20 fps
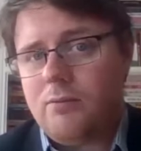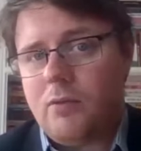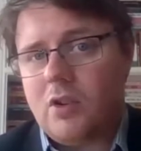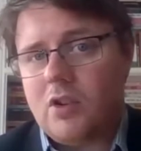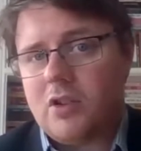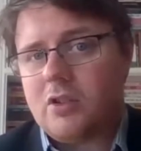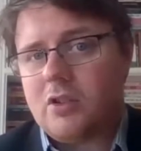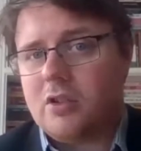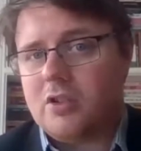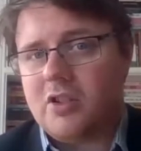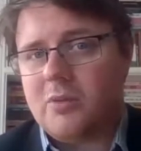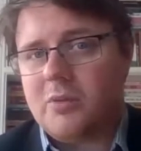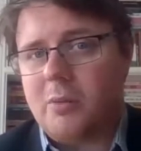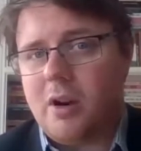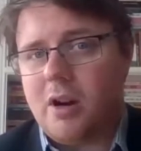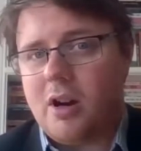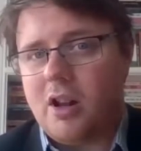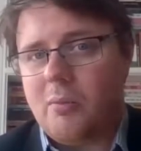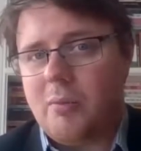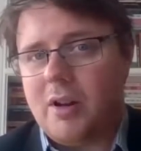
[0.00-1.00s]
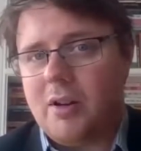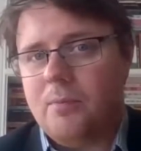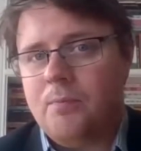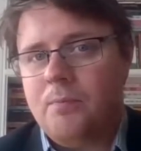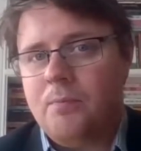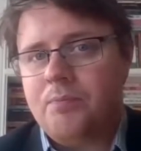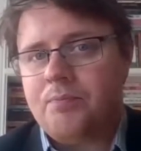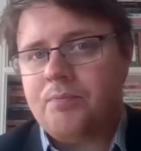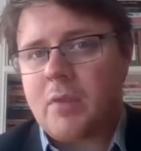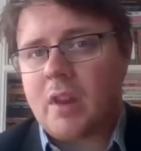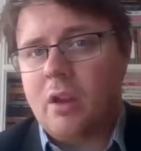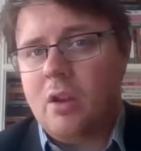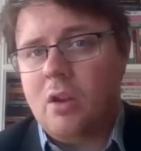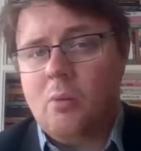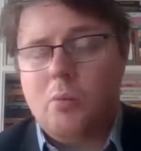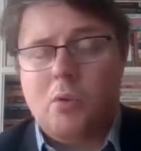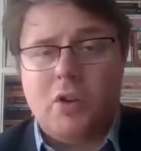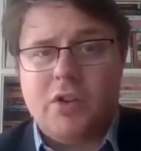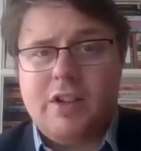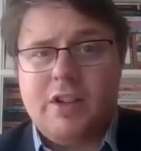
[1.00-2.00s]
in the Scottish Parliament
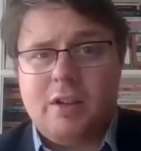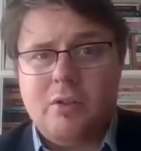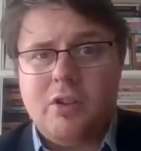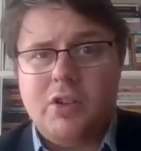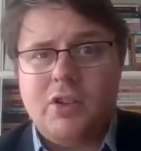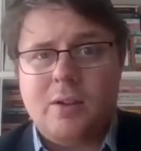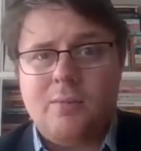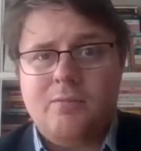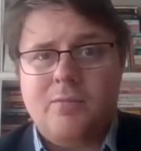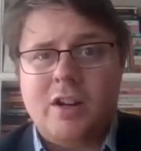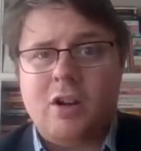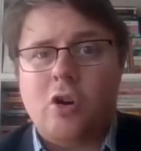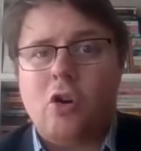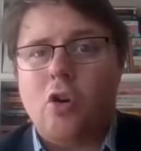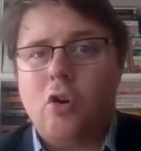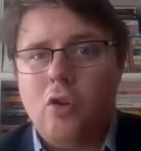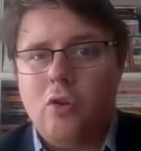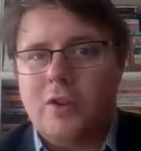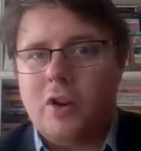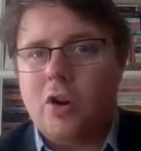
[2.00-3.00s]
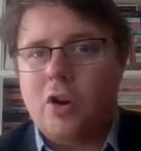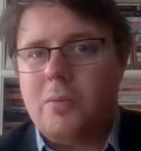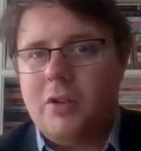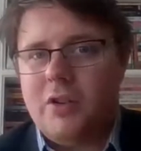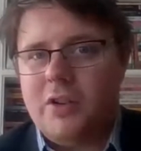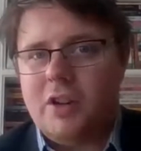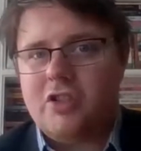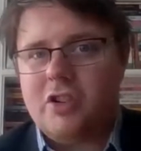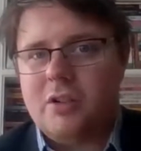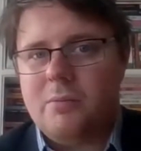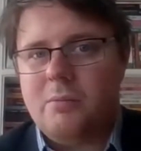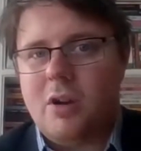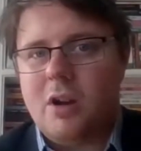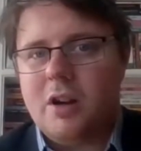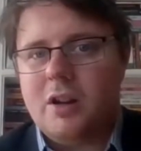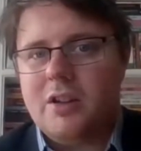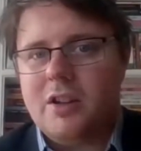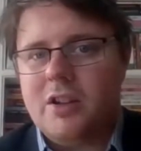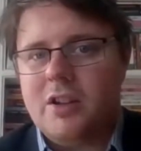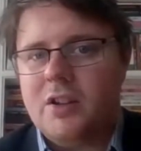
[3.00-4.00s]
was that it was something all the opposition
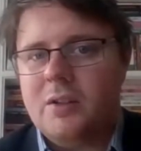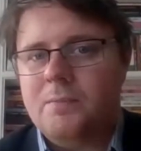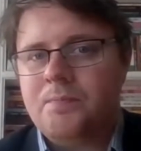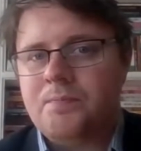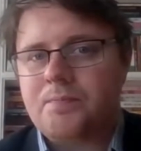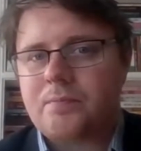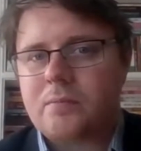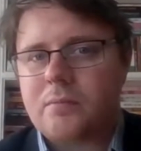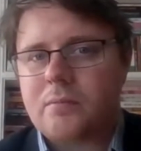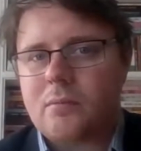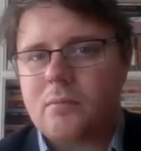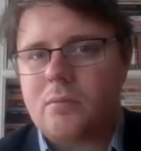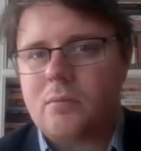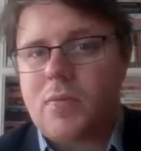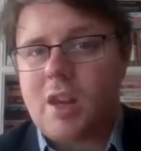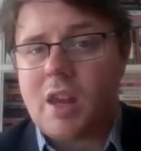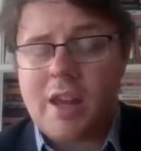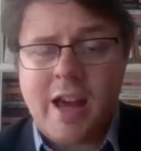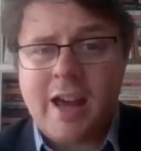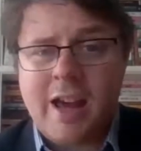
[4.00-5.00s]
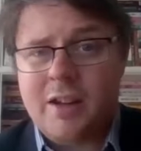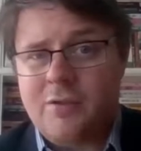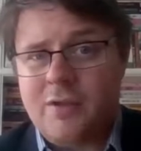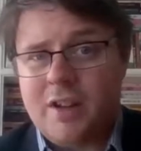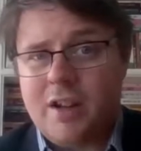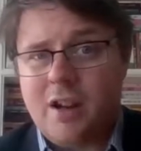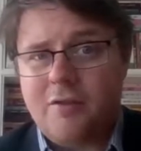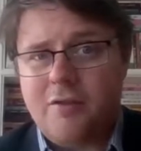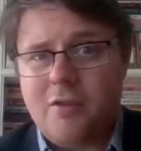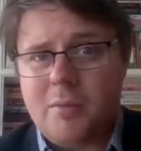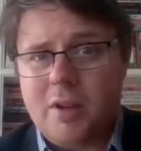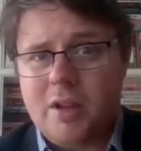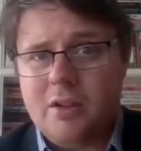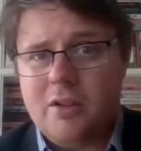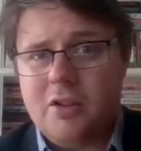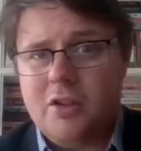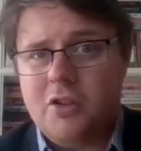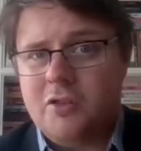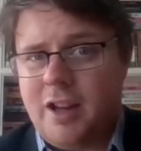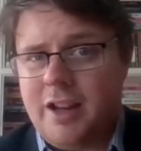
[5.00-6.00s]
parties and the government
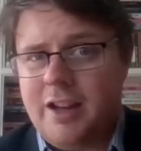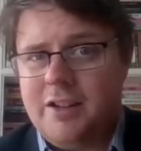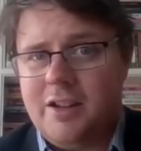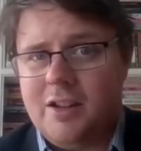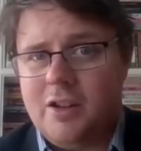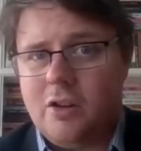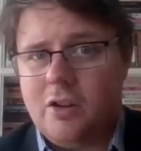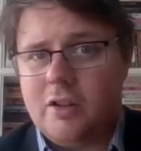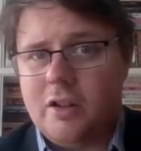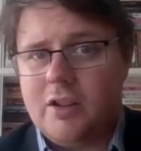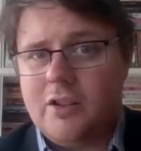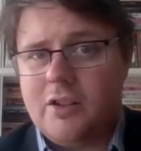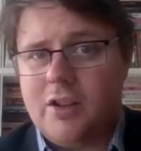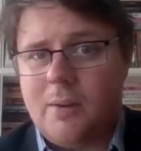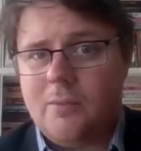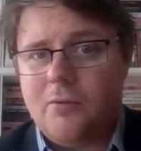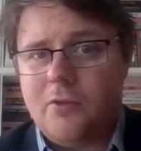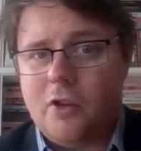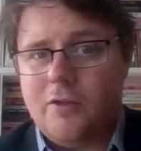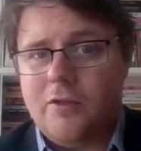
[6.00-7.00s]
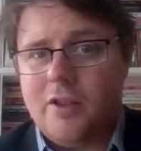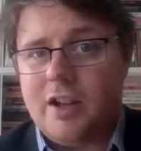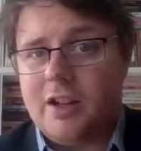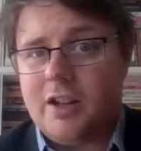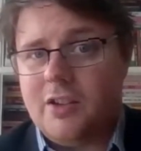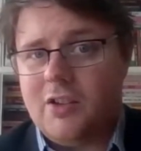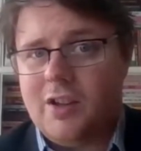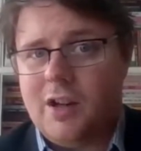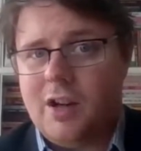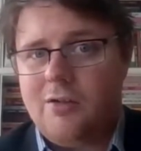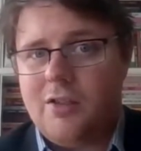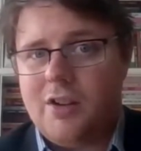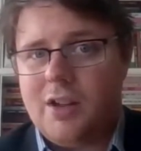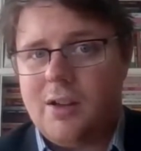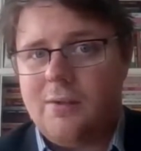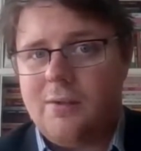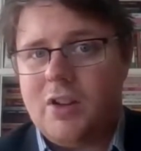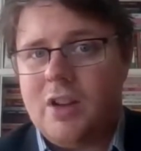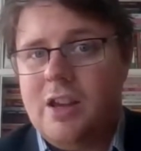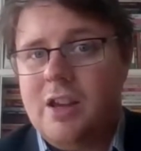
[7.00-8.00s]
united on, except for the
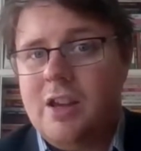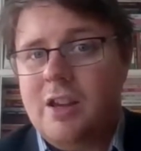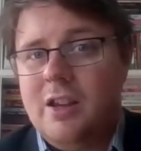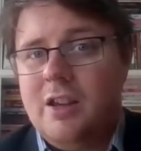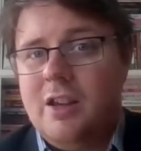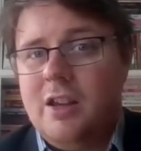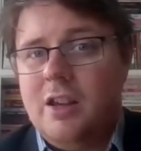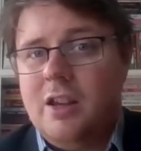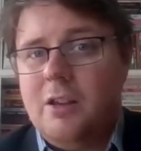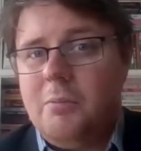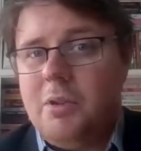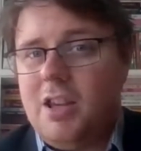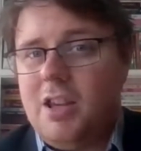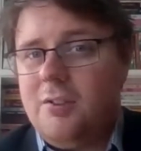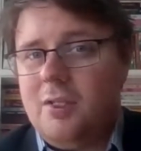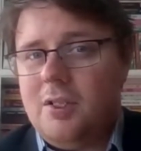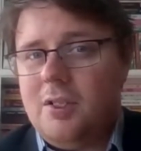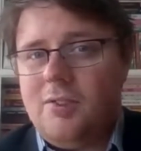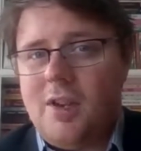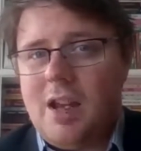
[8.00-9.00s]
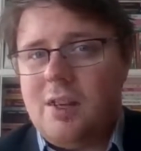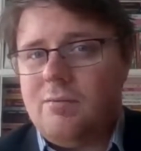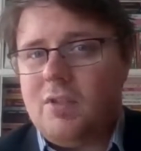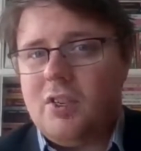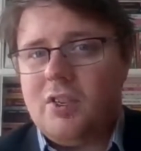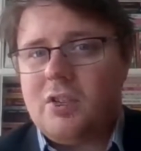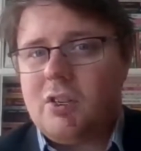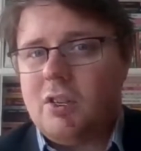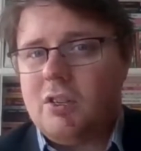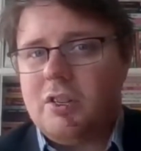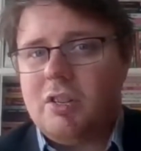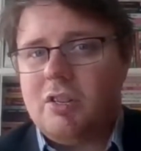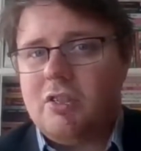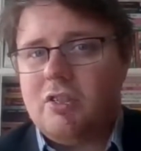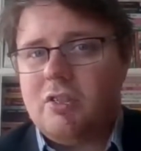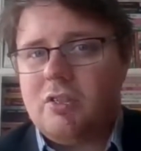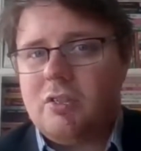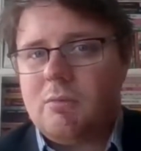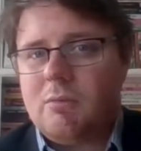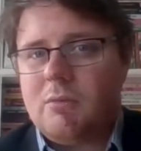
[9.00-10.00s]
Conservatives. But even then, the
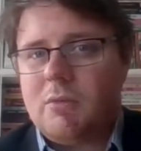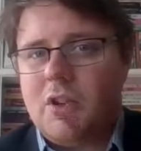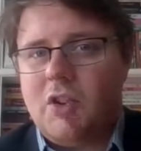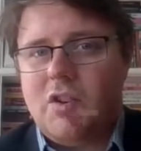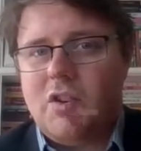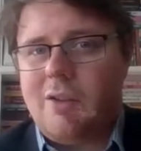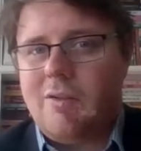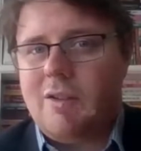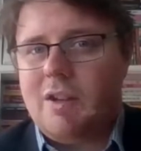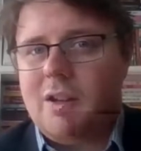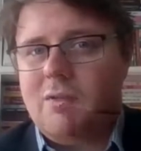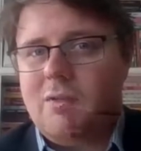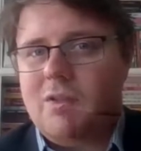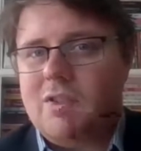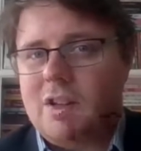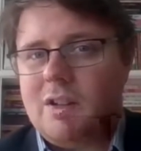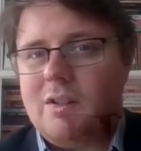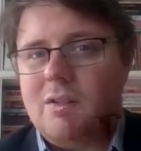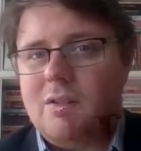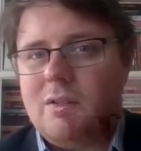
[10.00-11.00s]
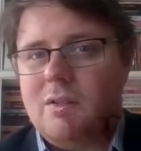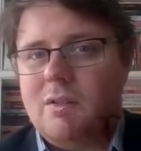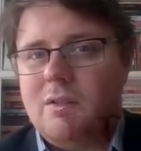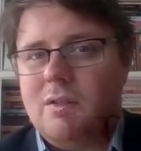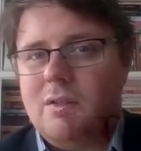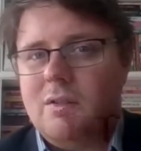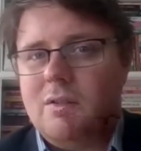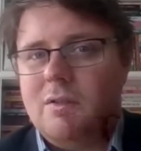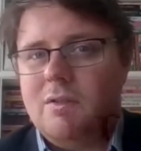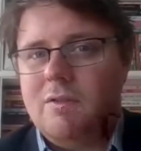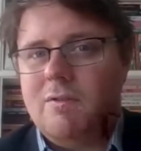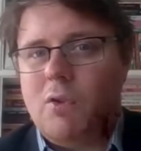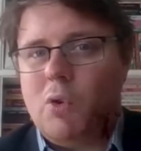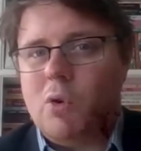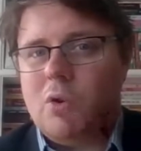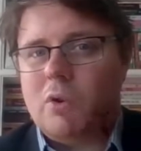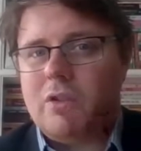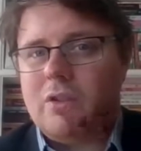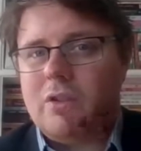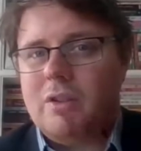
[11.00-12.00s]
Scottish Conservatives didn't
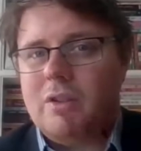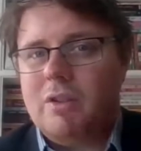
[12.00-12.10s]
vote